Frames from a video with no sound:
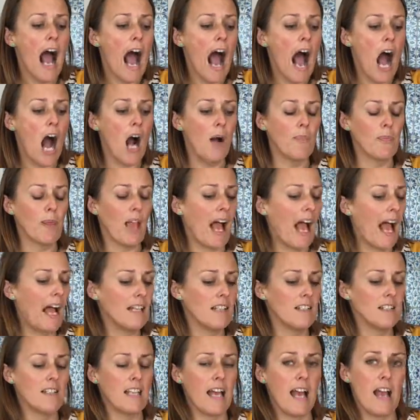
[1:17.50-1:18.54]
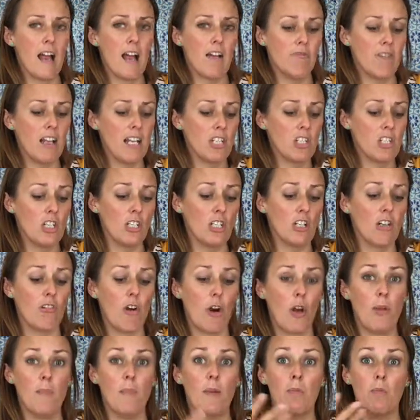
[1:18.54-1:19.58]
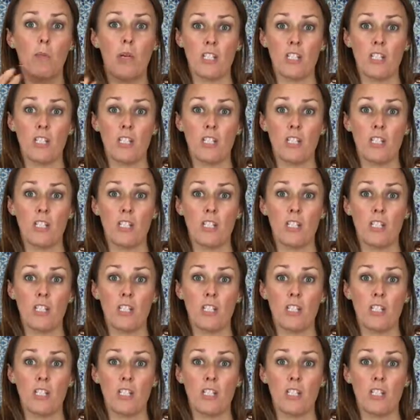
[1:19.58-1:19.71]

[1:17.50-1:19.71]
and they're rich in chromium,